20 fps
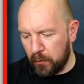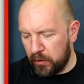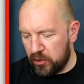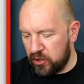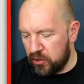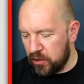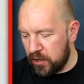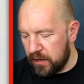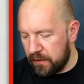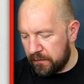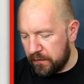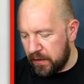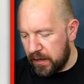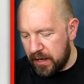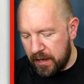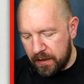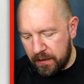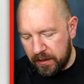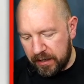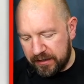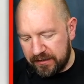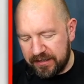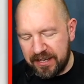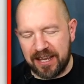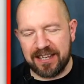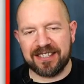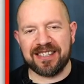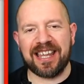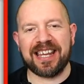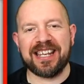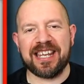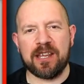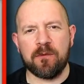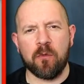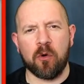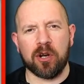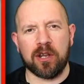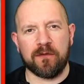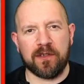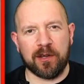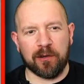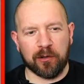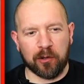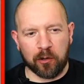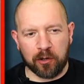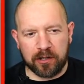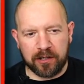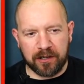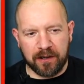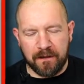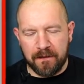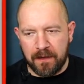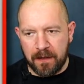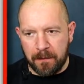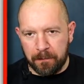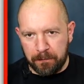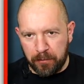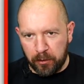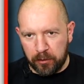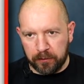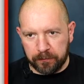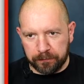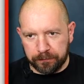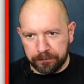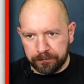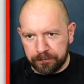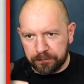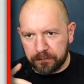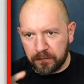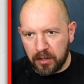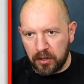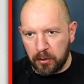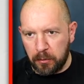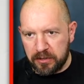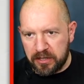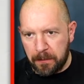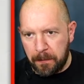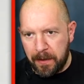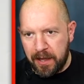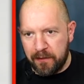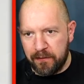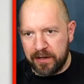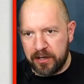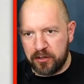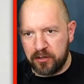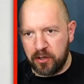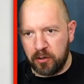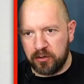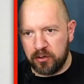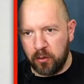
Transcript: We should have, uh, it says ninety-one if you look, but there was a bit of an issue.